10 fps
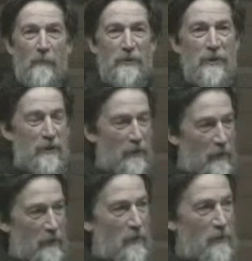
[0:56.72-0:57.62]
a
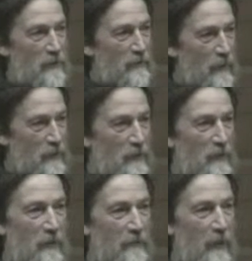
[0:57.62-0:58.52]
particularly
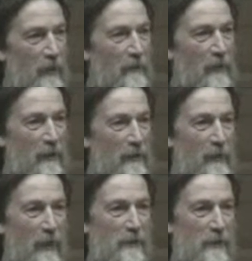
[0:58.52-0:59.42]
controversial environmental
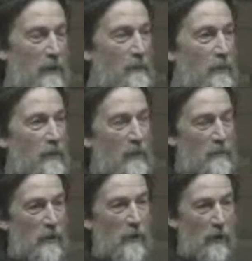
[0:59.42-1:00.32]
impact statement
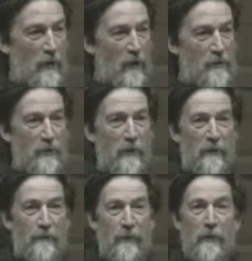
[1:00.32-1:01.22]
comes along.
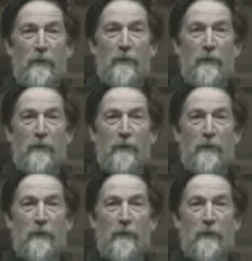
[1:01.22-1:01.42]
Oceanography,